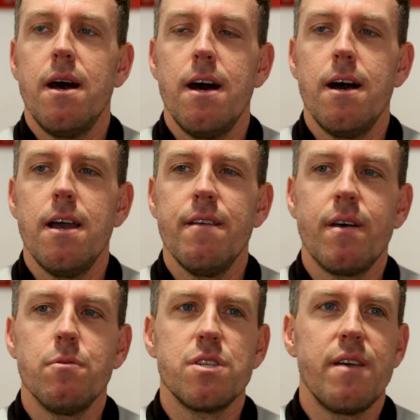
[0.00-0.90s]

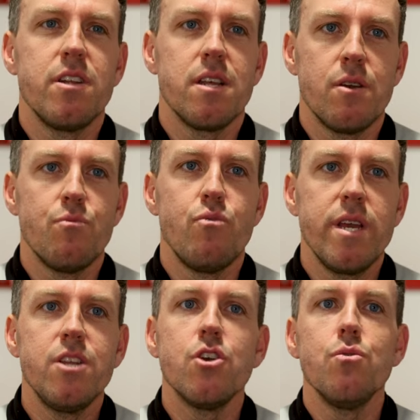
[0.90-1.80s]
if I was ever to
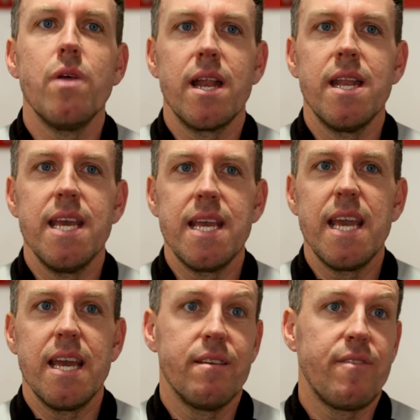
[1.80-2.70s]
redo that knee
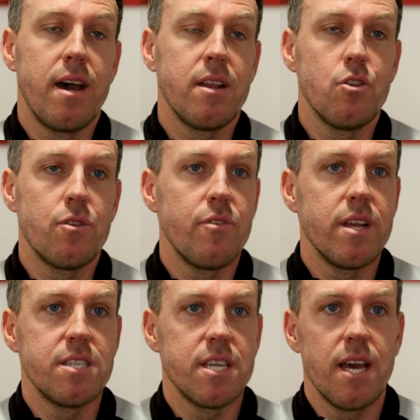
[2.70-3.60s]
again, if I had another
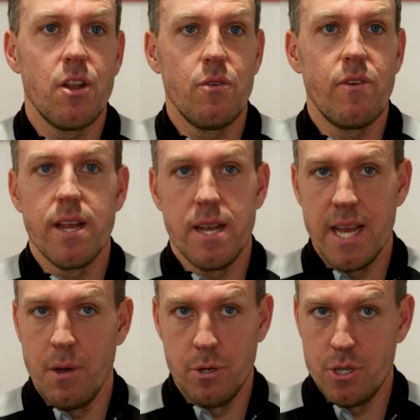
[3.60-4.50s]
ACL on the right
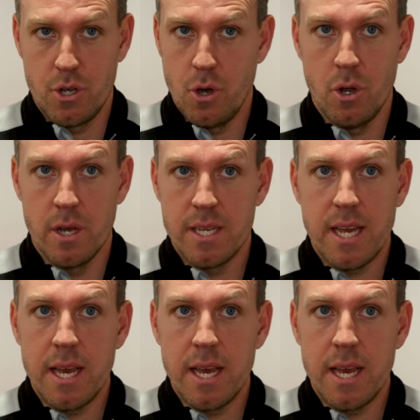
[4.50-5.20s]
knee, I would just call it a